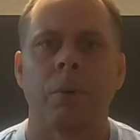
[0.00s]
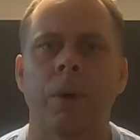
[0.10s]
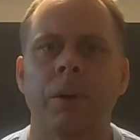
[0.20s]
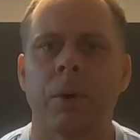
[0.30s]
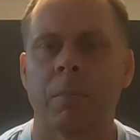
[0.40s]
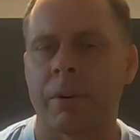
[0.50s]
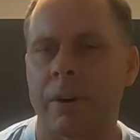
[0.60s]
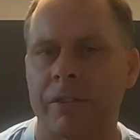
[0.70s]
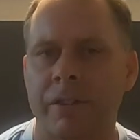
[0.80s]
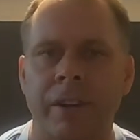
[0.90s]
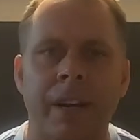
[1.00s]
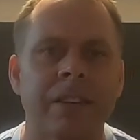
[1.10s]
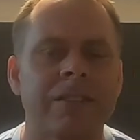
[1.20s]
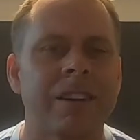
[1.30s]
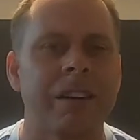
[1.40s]
When you want to progress to the
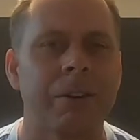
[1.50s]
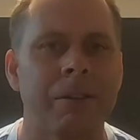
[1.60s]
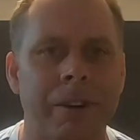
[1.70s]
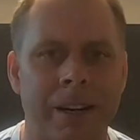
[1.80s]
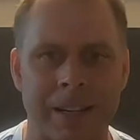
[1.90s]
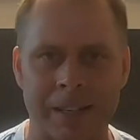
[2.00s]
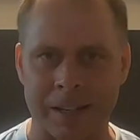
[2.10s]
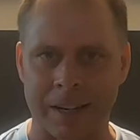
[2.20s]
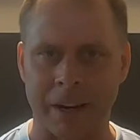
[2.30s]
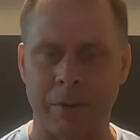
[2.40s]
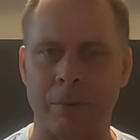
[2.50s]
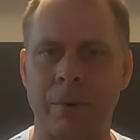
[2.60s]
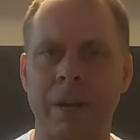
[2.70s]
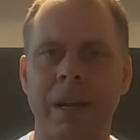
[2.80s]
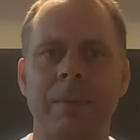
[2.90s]
next level of casting and
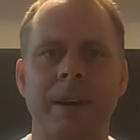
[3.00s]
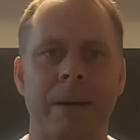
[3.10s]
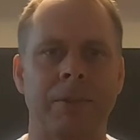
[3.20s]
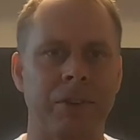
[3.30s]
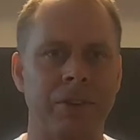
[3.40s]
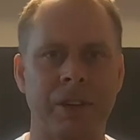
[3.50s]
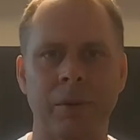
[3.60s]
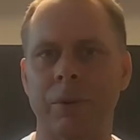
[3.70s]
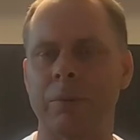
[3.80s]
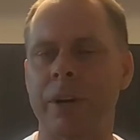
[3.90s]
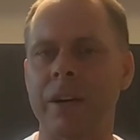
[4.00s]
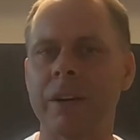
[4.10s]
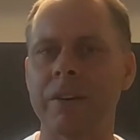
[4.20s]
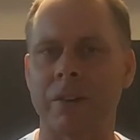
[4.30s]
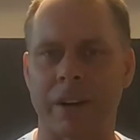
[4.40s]
really be able to deal with
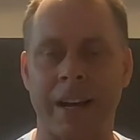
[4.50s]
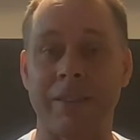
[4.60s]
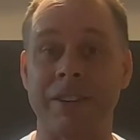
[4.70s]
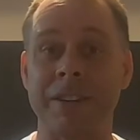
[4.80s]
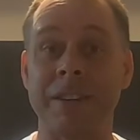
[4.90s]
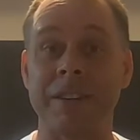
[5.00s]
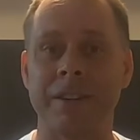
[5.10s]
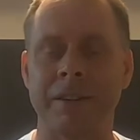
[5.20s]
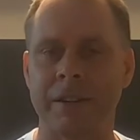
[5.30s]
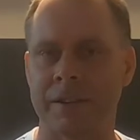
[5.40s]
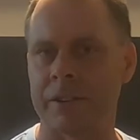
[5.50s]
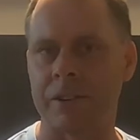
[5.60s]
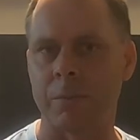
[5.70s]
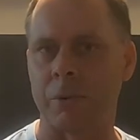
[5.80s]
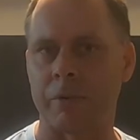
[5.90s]
wind or to cover the
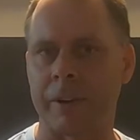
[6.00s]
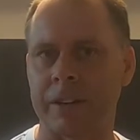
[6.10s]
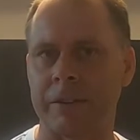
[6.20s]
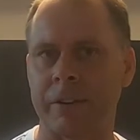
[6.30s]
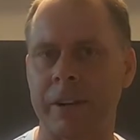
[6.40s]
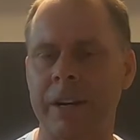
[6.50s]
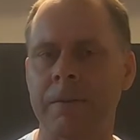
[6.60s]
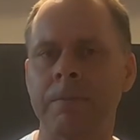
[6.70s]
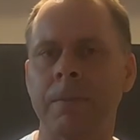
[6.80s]
distance more effectively,